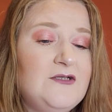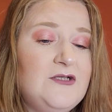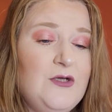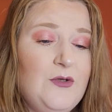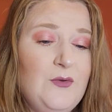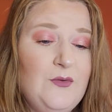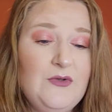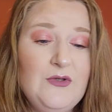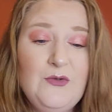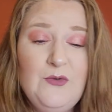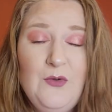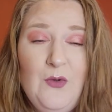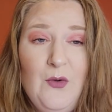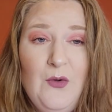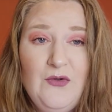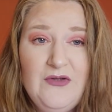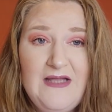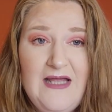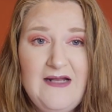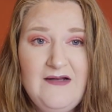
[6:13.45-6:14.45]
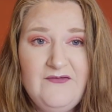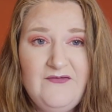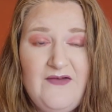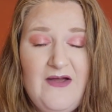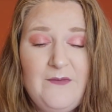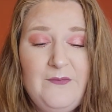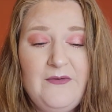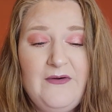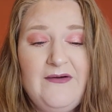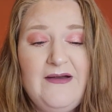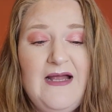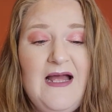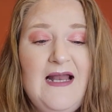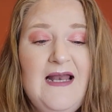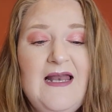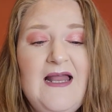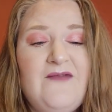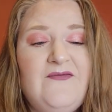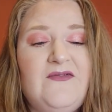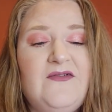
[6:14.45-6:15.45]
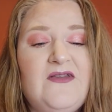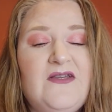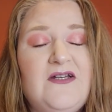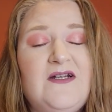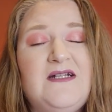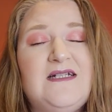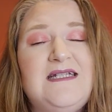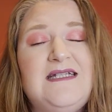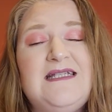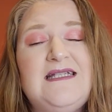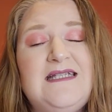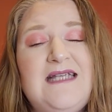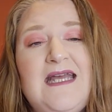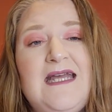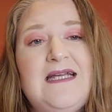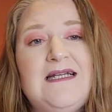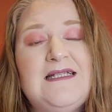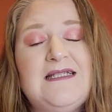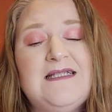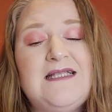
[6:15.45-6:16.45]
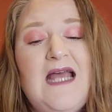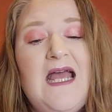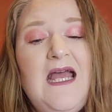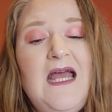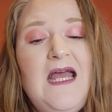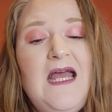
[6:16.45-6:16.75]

to the north in February 1136.